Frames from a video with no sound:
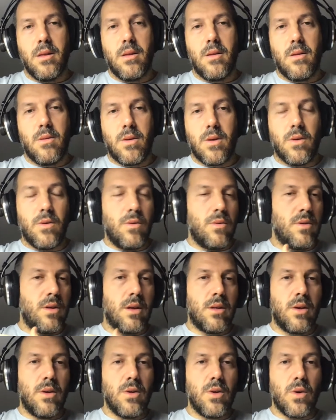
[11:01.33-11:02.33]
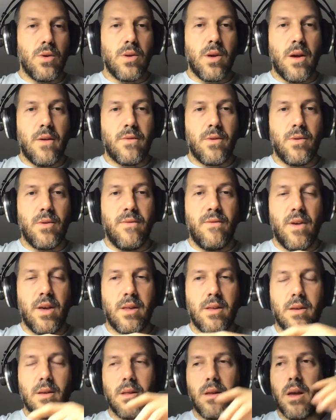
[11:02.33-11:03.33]
so that you don't have to
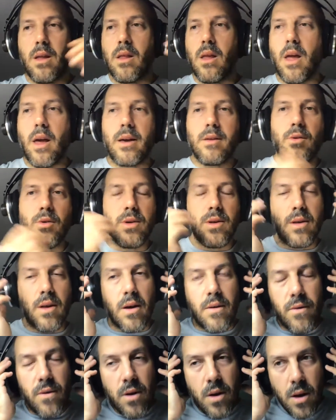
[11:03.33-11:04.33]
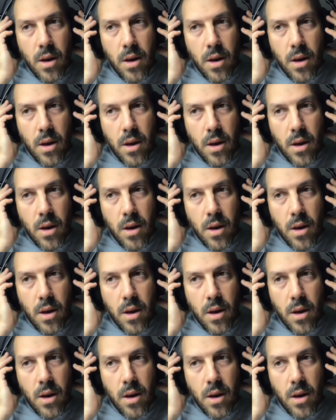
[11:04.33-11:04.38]
invest in extra stuff